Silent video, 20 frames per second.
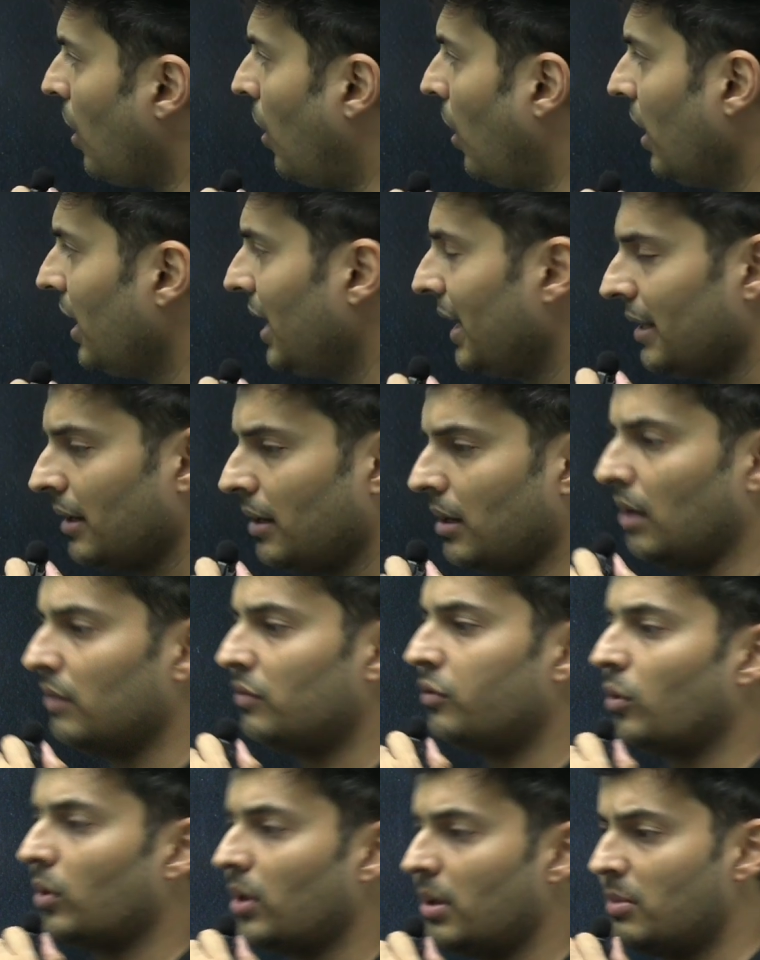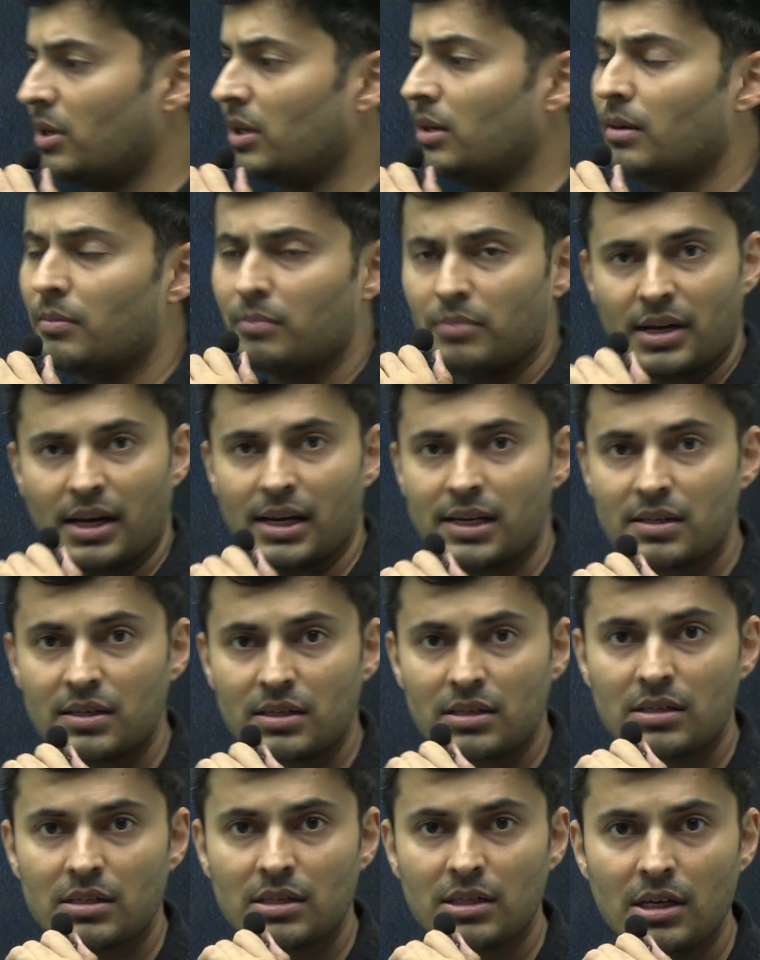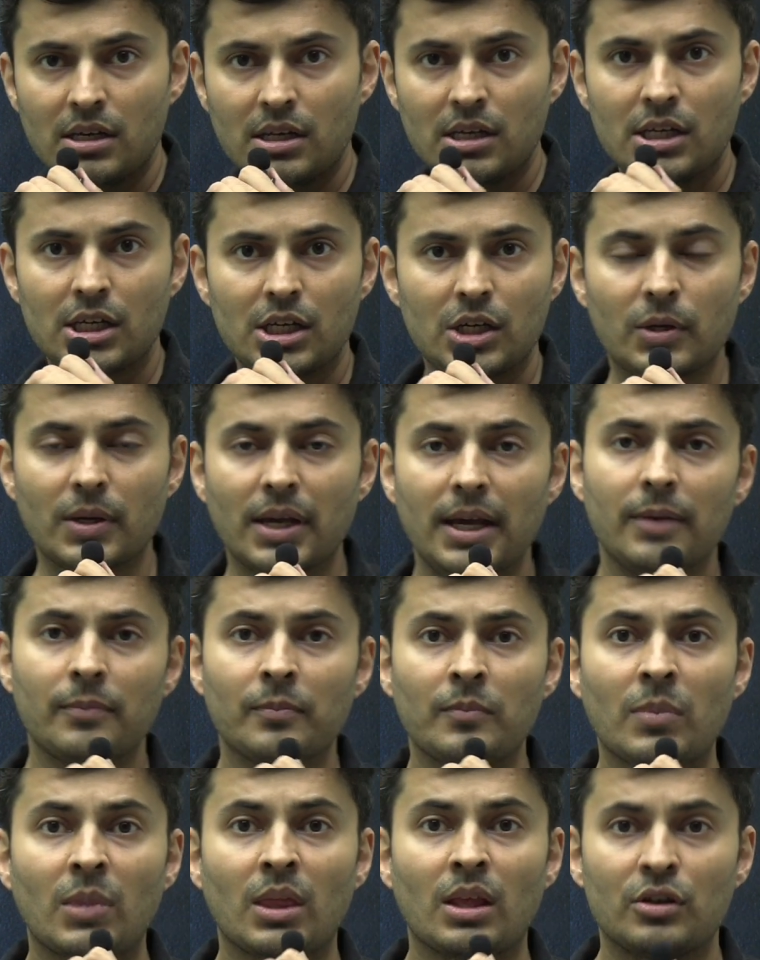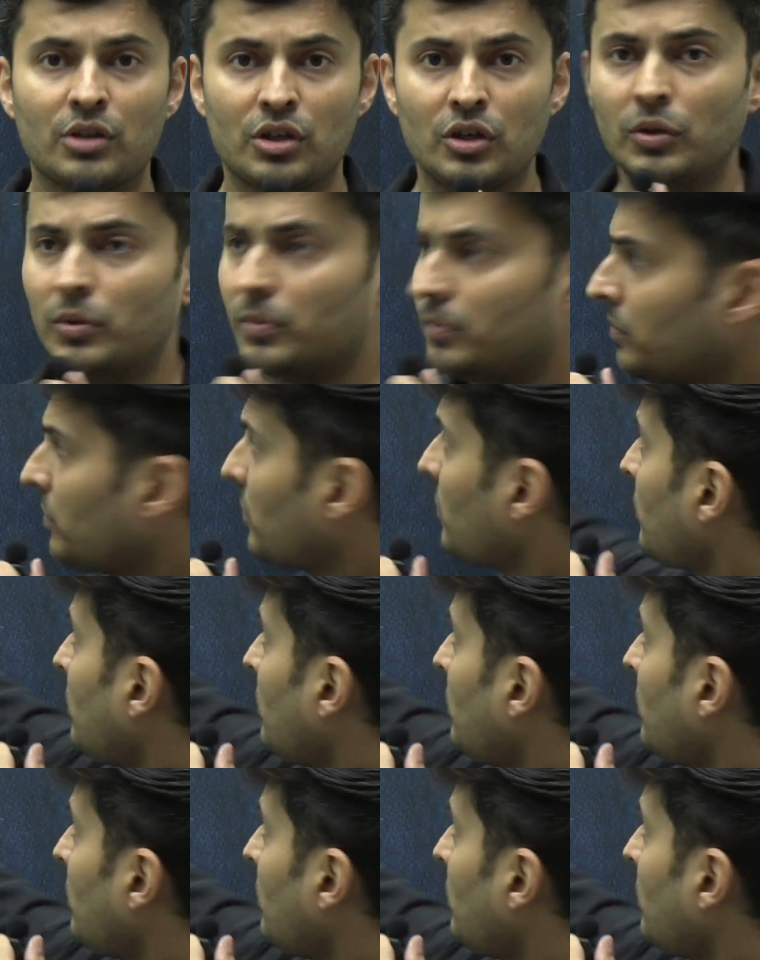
all at an affordable price. Okay. So